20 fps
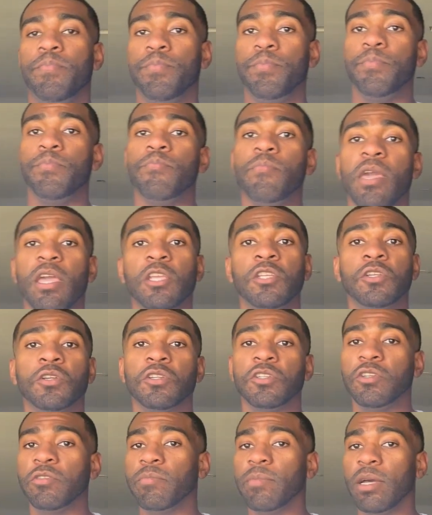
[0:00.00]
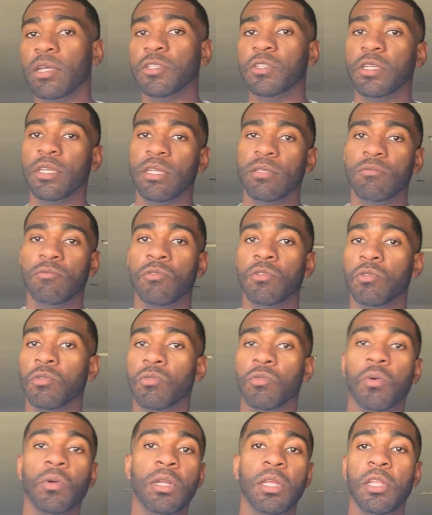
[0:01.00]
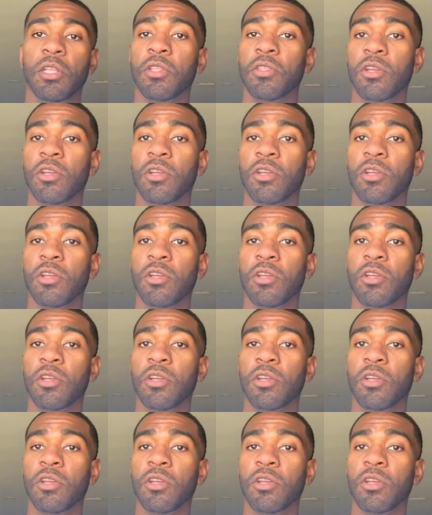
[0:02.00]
make sure you budget 20 to